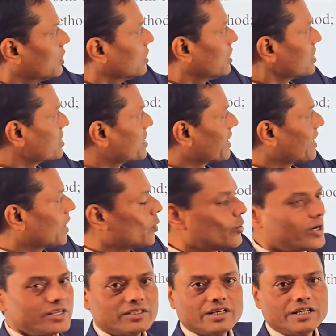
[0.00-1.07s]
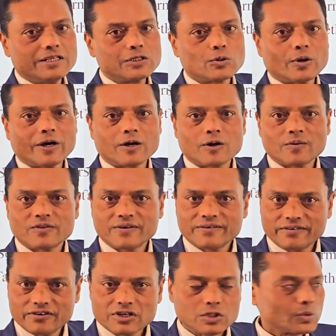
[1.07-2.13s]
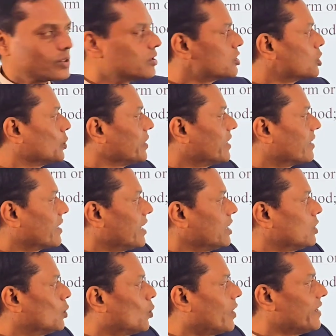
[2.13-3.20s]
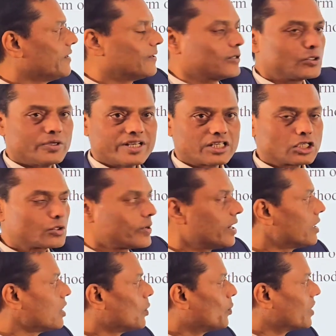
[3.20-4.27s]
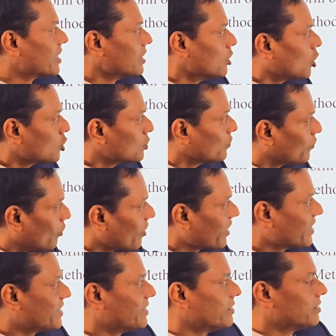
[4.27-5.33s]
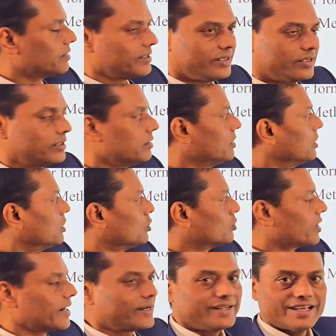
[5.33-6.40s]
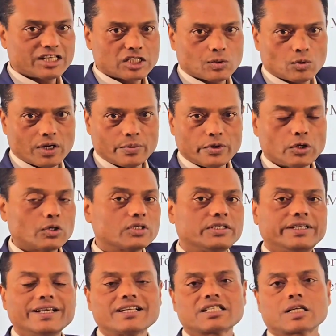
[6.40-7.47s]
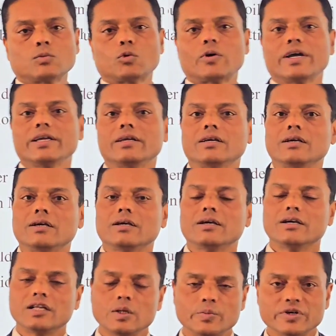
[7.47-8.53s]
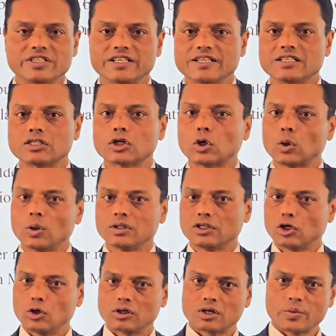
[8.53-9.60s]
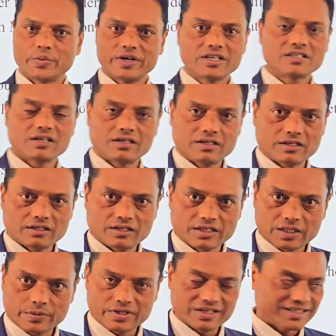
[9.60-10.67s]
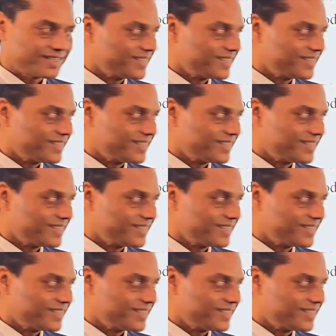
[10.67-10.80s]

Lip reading: the second one is the square of the first one, so we can write y equals x square, but not to forget here to write x and y, because x and y represents all the order pairs under the given